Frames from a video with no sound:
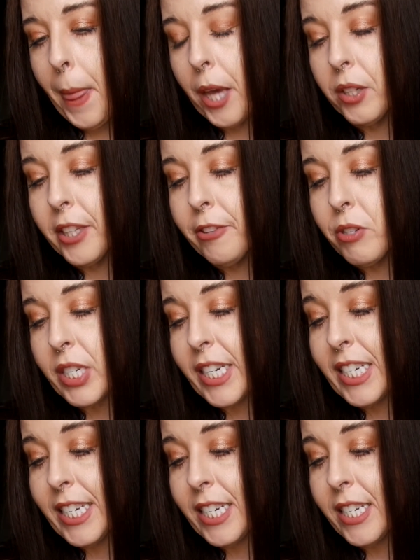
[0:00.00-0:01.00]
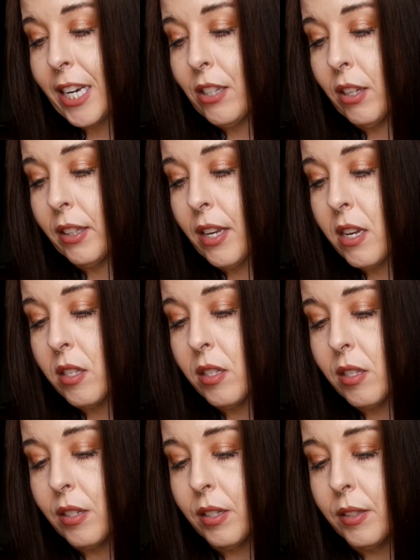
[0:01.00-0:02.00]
I don't think there's any detail on this,